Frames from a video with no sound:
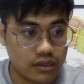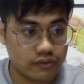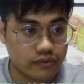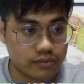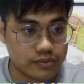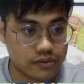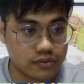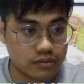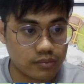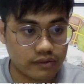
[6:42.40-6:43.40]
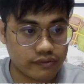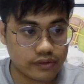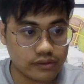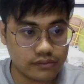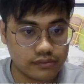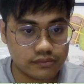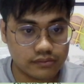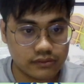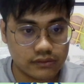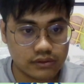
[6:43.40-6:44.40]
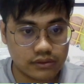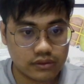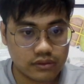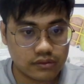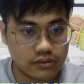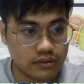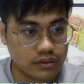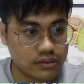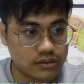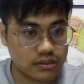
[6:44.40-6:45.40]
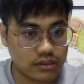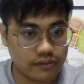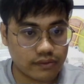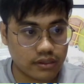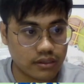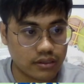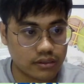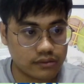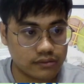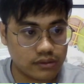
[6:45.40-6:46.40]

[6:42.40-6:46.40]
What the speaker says: from school buffer. You can see over here,